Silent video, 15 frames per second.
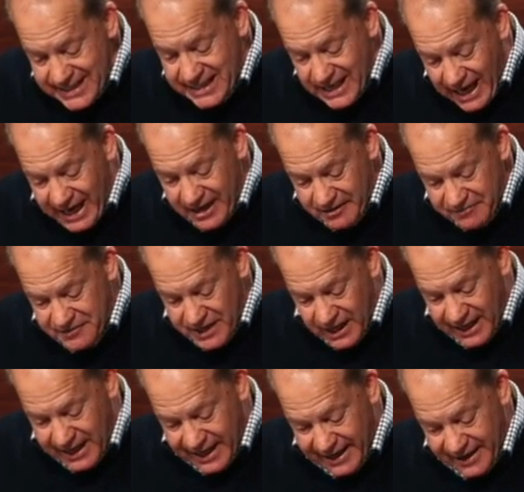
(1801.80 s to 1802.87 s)
God of
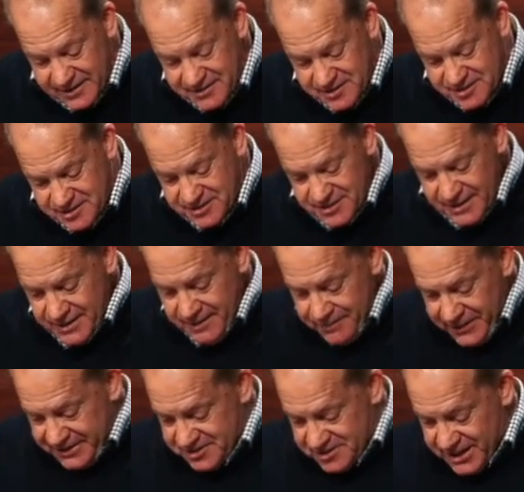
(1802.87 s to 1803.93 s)
gods.
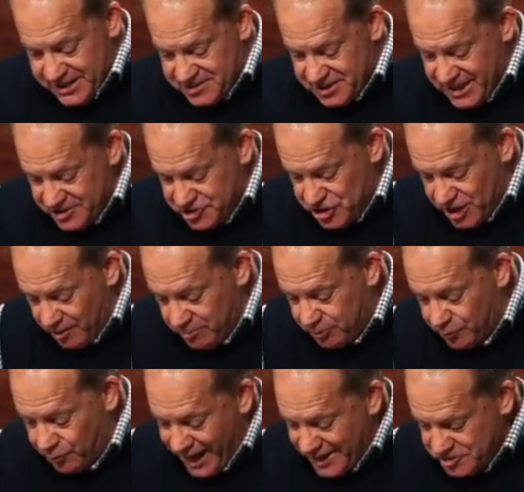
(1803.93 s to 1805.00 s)
It says he shall
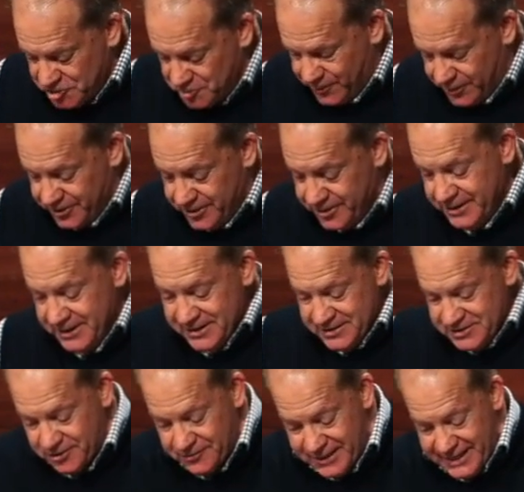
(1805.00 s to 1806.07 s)
prosper
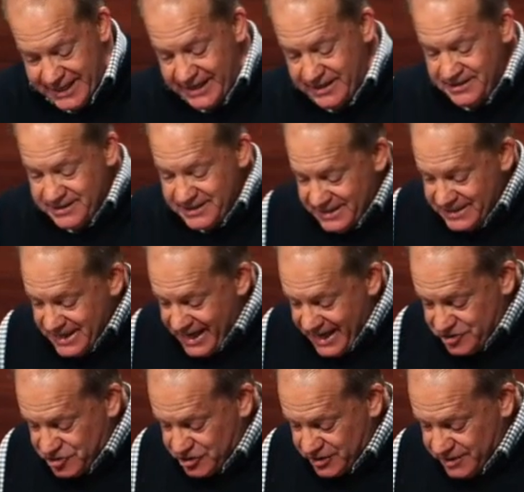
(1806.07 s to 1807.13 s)
till the
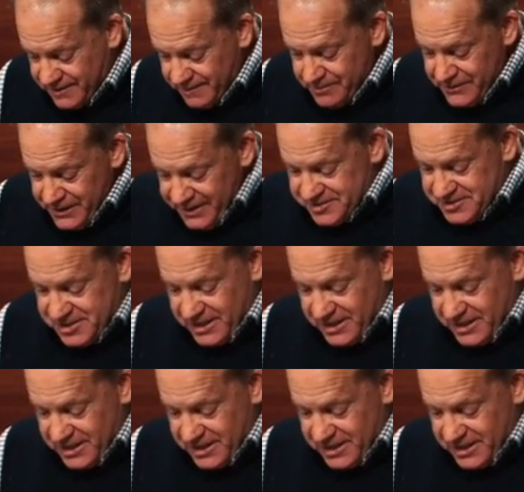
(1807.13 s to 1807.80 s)
indignation is